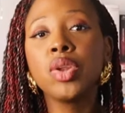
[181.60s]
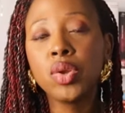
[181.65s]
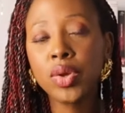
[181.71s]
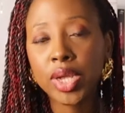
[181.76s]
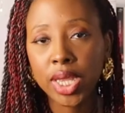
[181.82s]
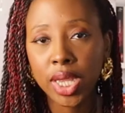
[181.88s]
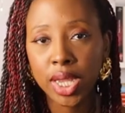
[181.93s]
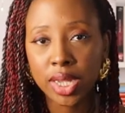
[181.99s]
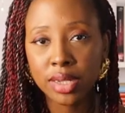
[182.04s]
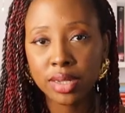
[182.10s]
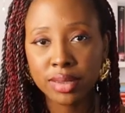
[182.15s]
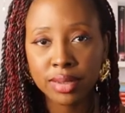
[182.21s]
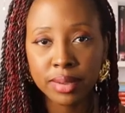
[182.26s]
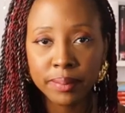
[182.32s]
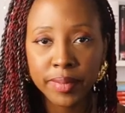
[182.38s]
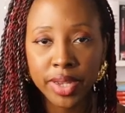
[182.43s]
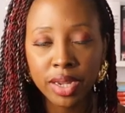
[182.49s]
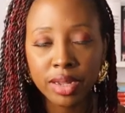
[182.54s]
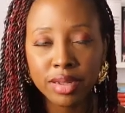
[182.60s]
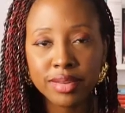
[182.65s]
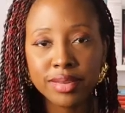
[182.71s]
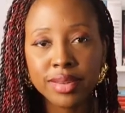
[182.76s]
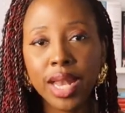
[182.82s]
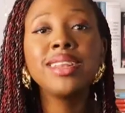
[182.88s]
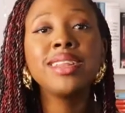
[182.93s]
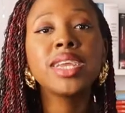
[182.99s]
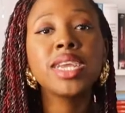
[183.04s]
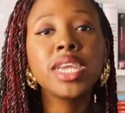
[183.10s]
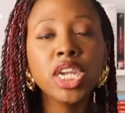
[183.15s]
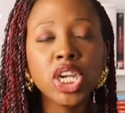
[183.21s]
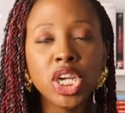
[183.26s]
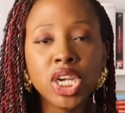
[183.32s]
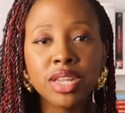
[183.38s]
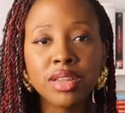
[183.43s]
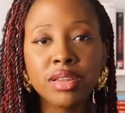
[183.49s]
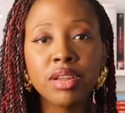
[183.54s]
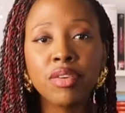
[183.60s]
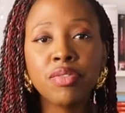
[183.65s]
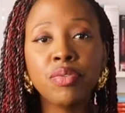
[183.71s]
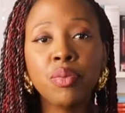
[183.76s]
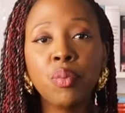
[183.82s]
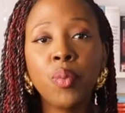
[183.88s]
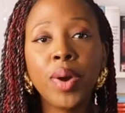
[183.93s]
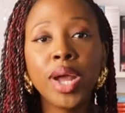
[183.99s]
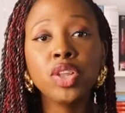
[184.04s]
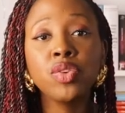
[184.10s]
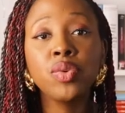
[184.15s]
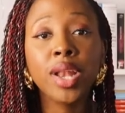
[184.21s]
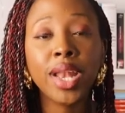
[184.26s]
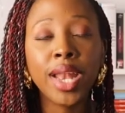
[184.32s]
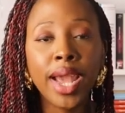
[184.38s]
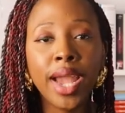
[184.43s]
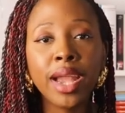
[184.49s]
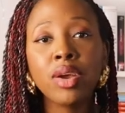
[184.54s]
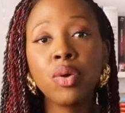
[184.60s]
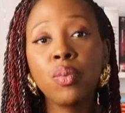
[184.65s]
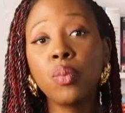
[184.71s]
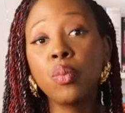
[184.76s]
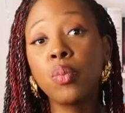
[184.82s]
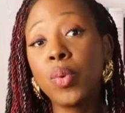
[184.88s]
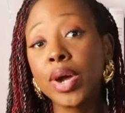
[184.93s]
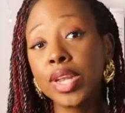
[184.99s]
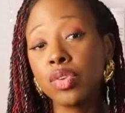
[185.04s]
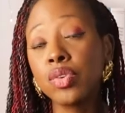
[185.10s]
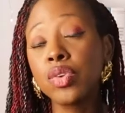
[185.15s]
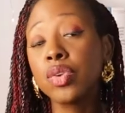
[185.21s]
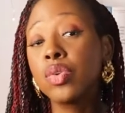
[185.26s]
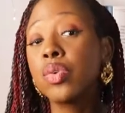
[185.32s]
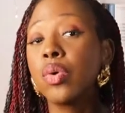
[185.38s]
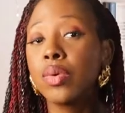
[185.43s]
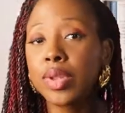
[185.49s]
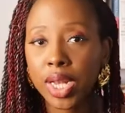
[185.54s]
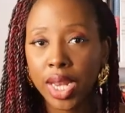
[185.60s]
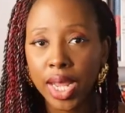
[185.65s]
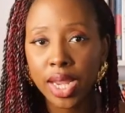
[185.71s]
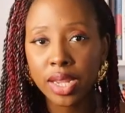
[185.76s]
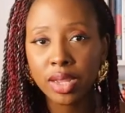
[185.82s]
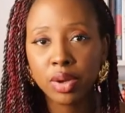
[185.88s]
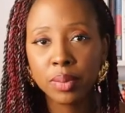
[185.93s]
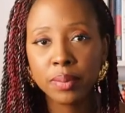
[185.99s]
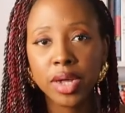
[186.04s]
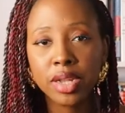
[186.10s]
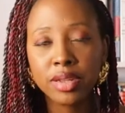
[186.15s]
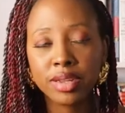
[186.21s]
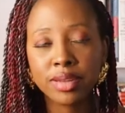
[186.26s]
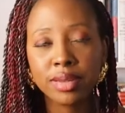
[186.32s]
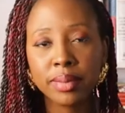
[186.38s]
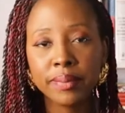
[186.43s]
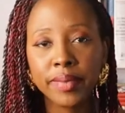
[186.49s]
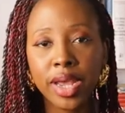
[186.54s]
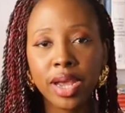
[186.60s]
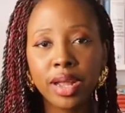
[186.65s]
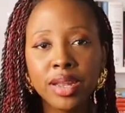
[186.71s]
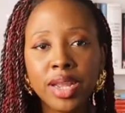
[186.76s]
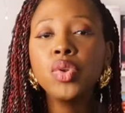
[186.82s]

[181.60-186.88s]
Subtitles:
you're looking at the thumbnails. Indications of what you like or what you don't like about the thumbnail.